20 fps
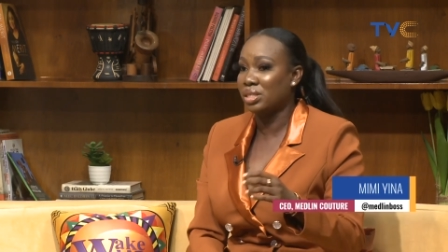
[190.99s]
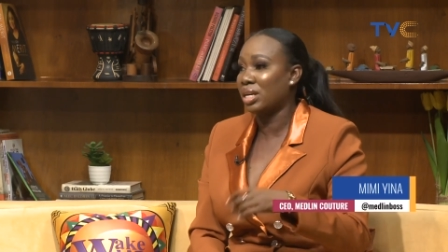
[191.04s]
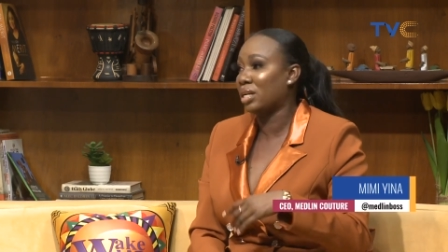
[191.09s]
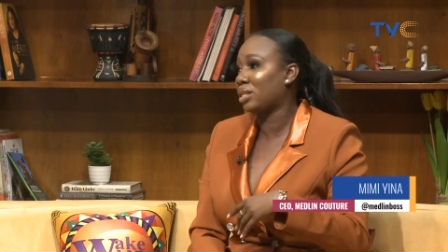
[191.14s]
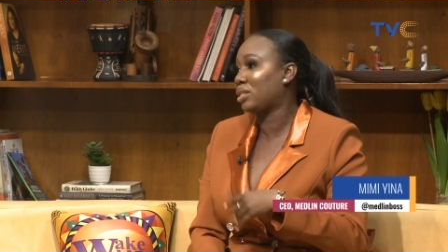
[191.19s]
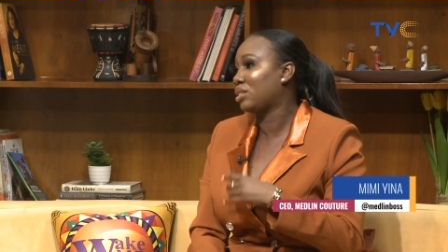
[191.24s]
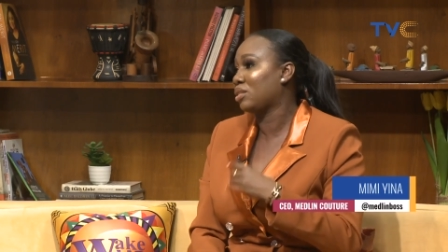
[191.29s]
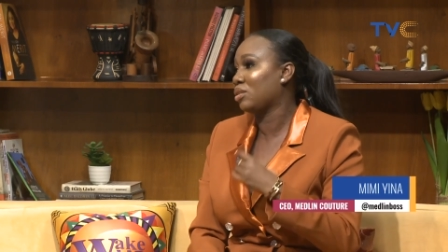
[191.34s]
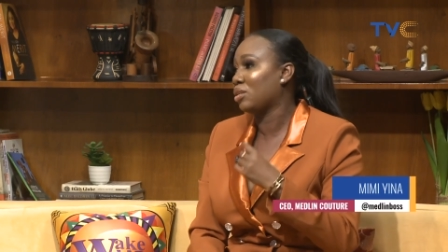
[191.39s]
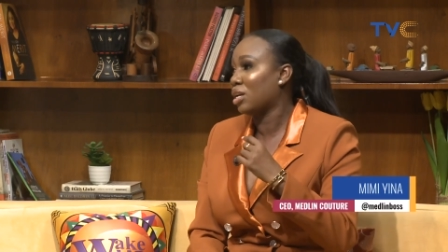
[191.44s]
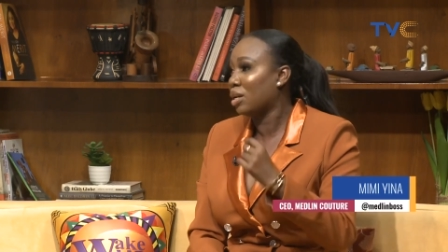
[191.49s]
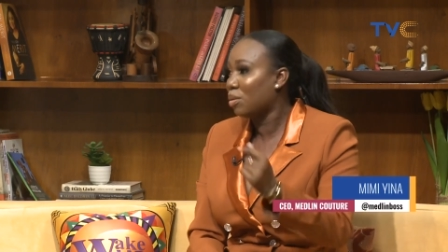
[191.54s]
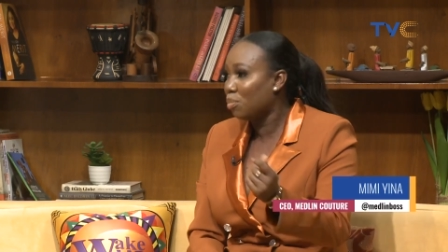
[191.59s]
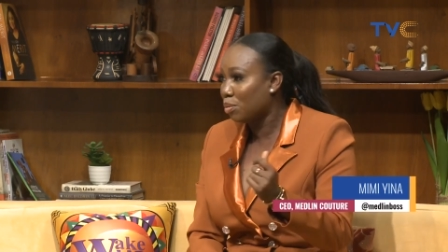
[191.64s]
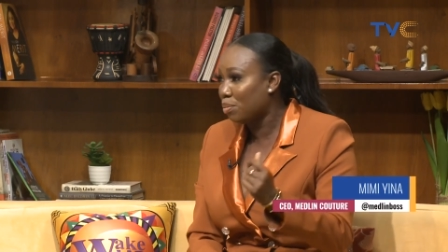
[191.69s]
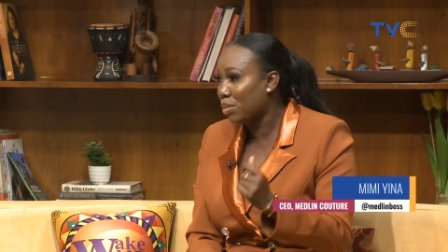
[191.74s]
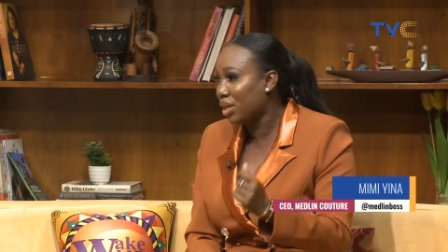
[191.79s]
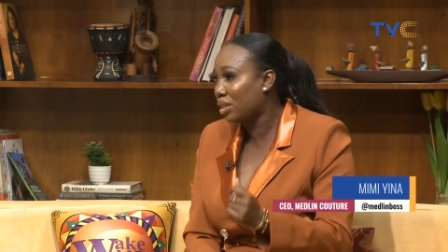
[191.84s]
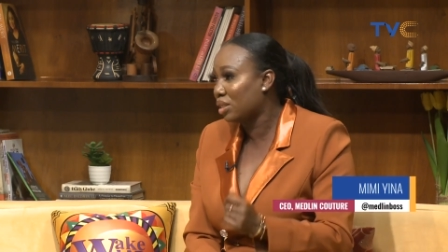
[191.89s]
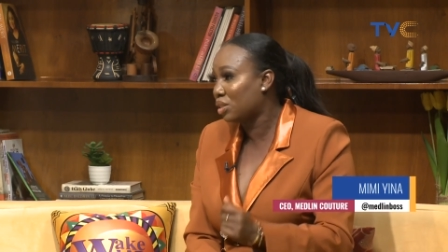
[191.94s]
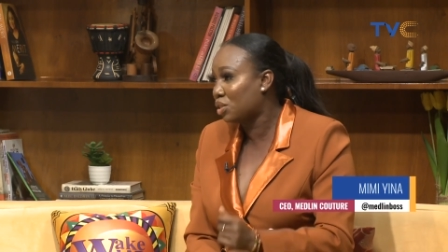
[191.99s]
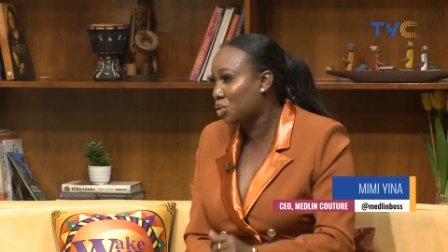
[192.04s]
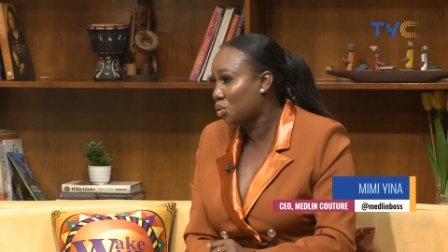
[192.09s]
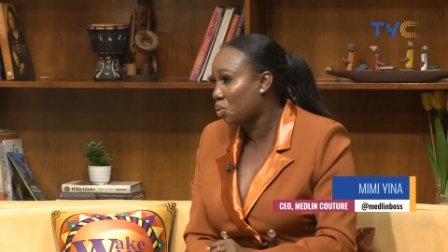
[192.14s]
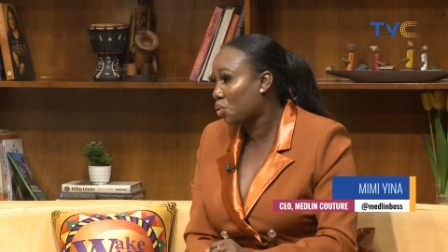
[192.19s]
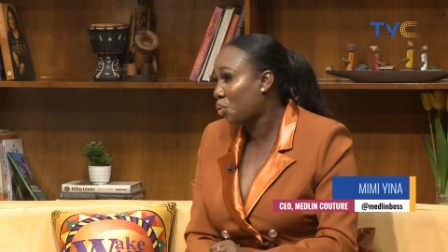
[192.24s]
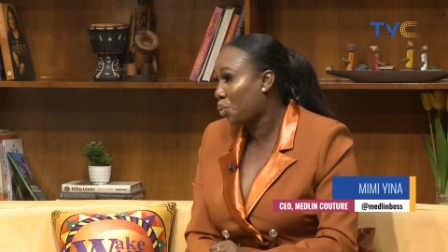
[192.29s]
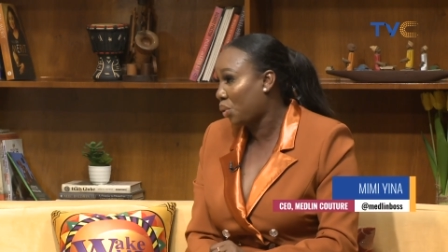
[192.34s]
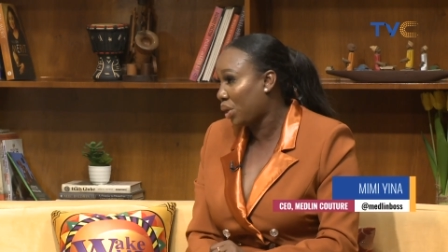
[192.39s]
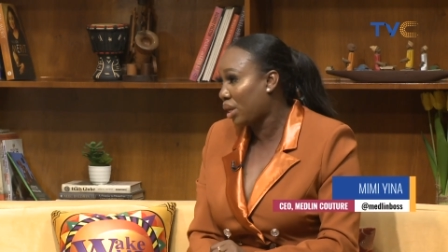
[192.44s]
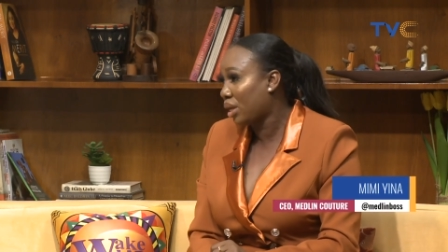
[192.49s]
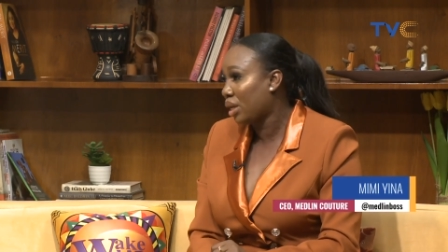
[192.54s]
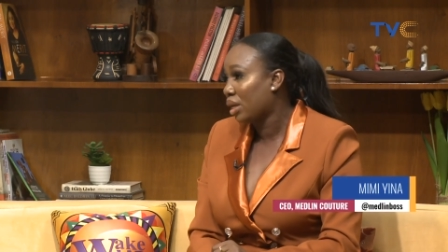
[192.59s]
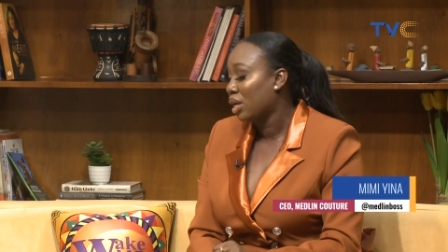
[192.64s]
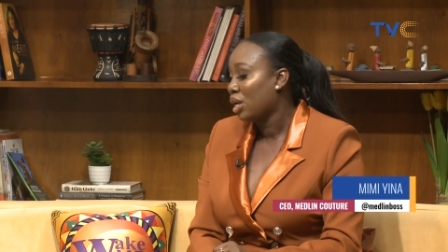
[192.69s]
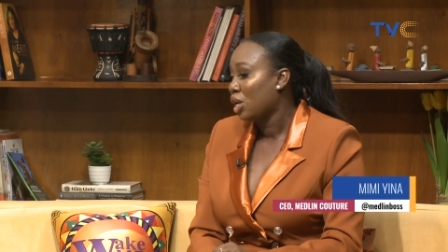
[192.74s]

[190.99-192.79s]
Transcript: that made it so quick.